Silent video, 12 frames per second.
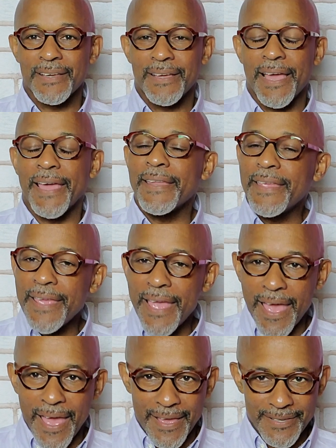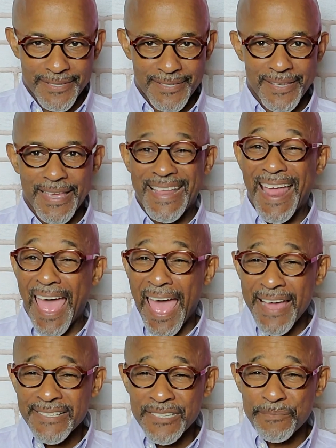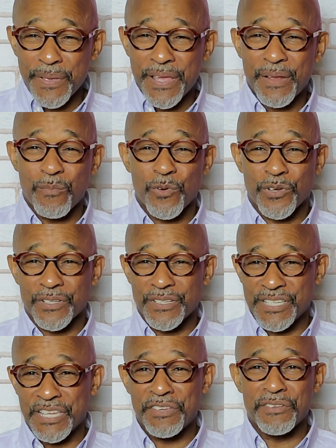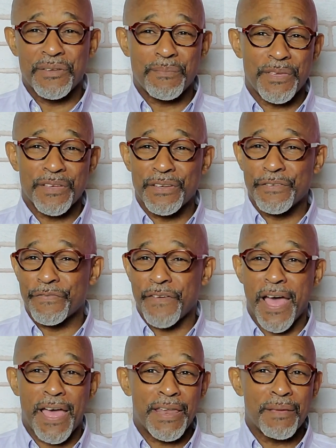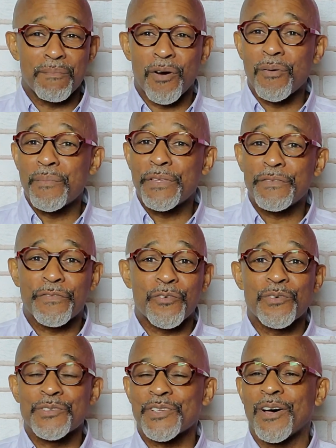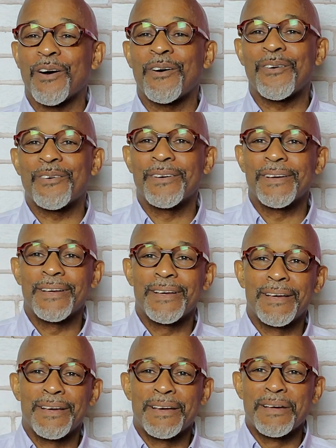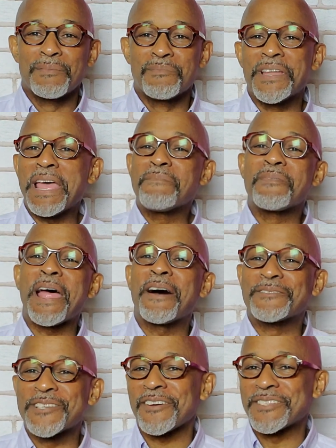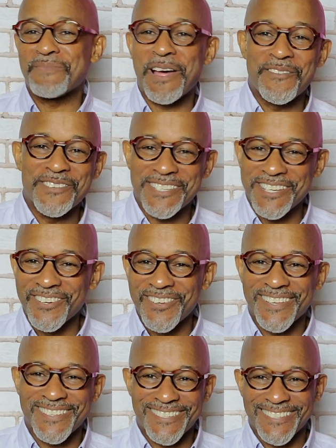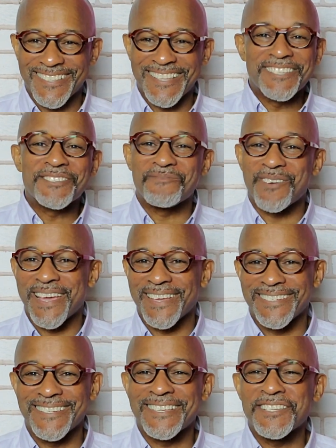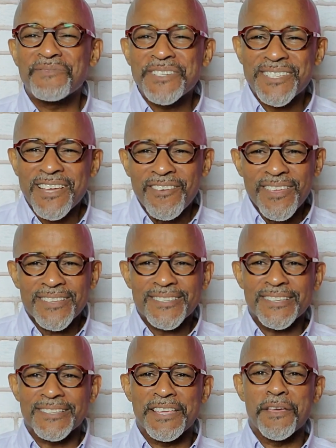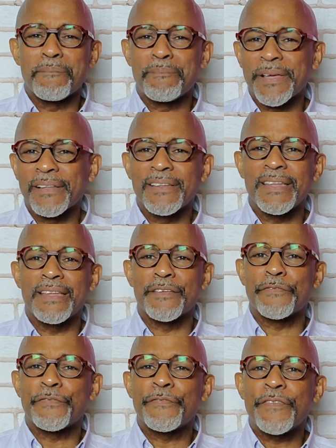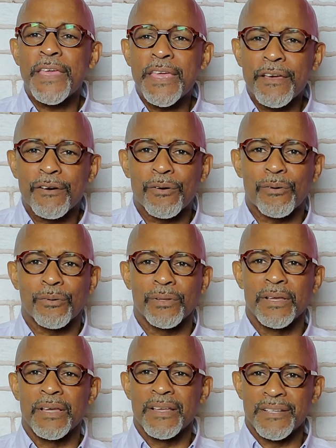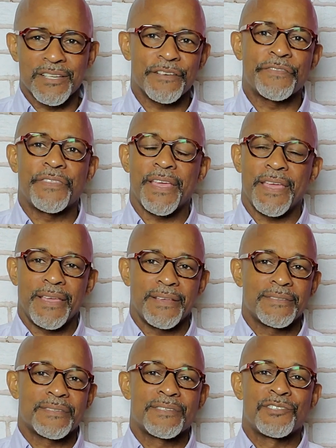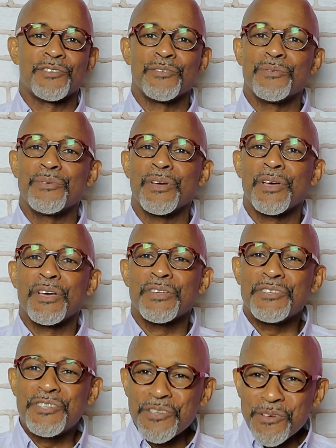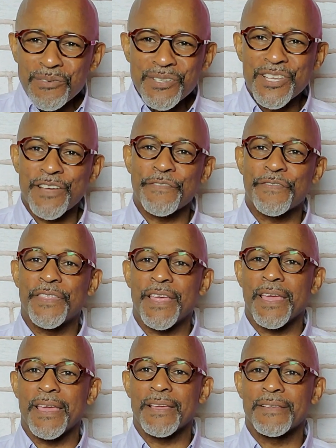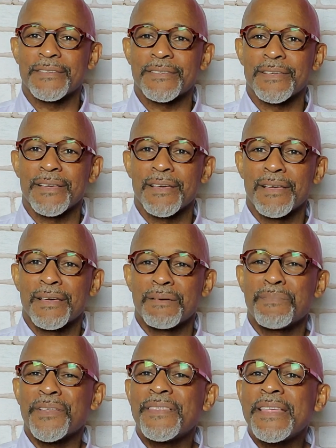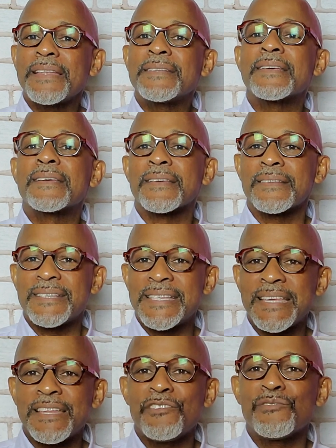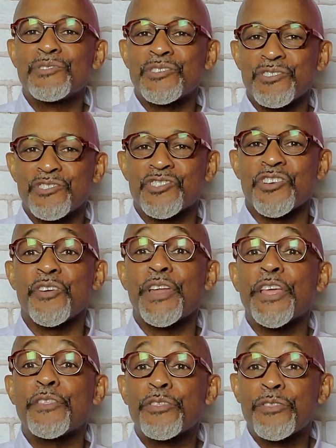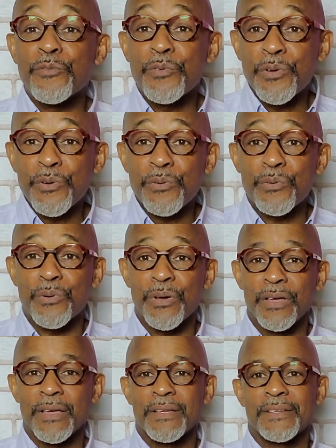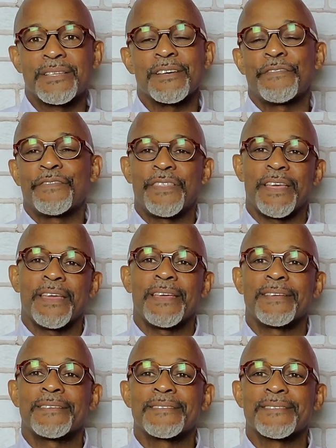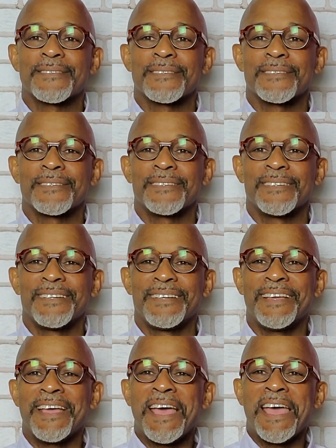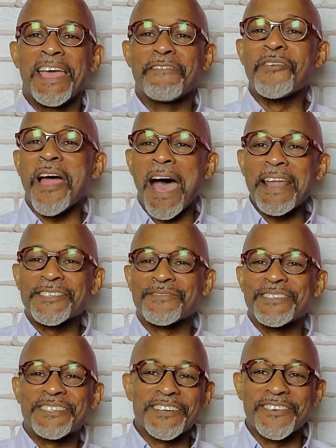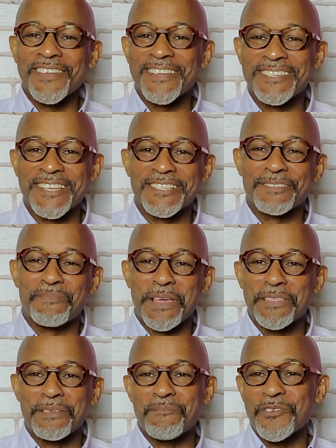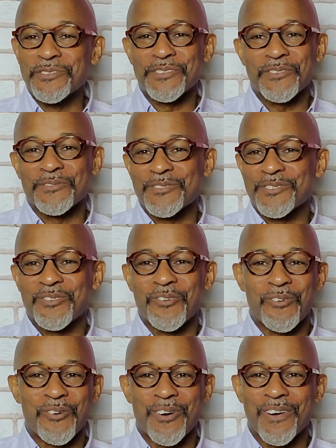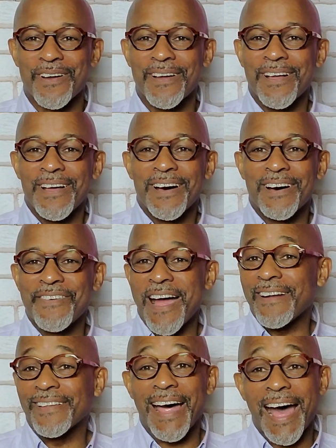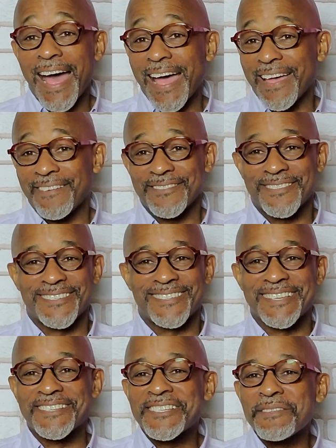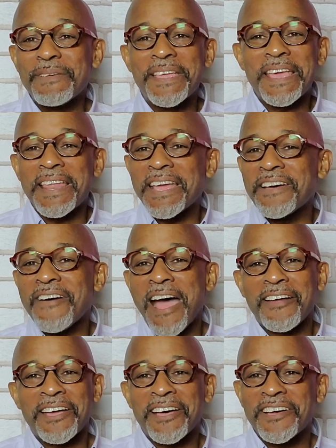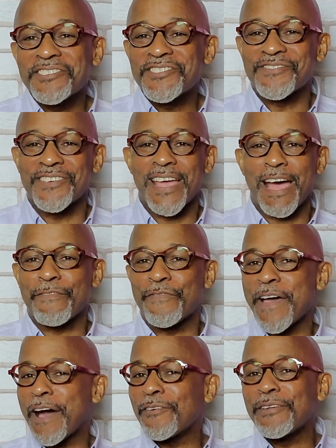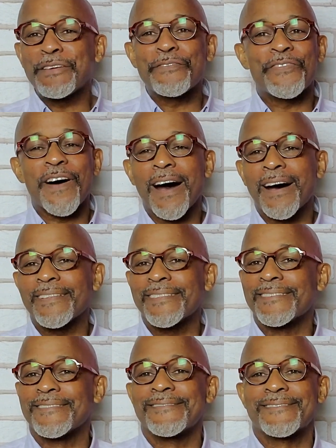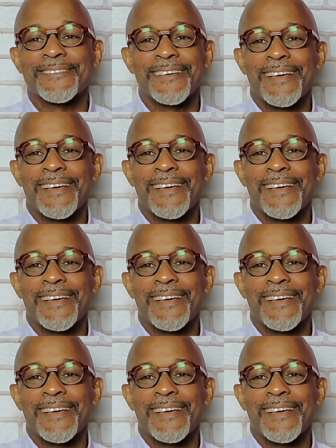And yes, it has been and will continue to be a defining moment for us all. Brene Brown talks about resilience this way. She says, resilience is the ability to feel tough things, to do tough things, but then to continue to journey through tough things. If we're honest, resilience has been the musical score of our lives. Since the beginning of our country, our founding fathers